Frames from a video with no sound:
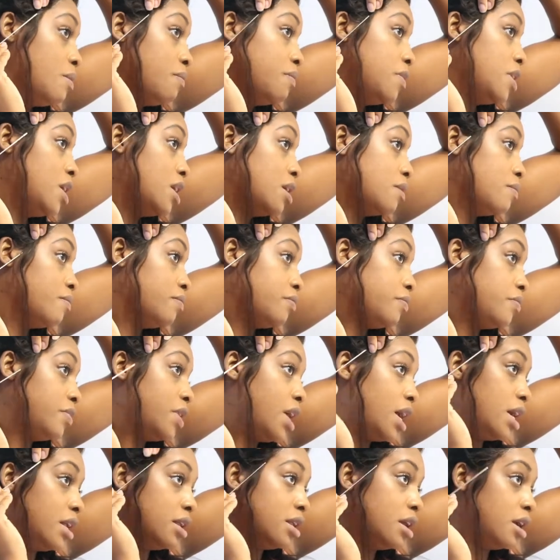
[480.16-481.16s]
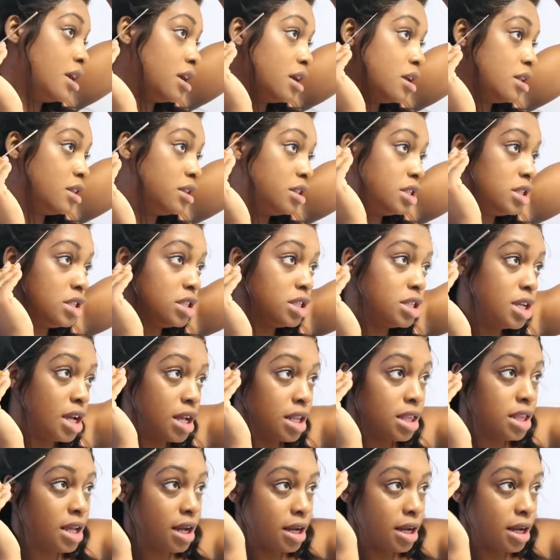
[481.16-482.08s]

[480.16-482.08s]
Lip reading: something that they did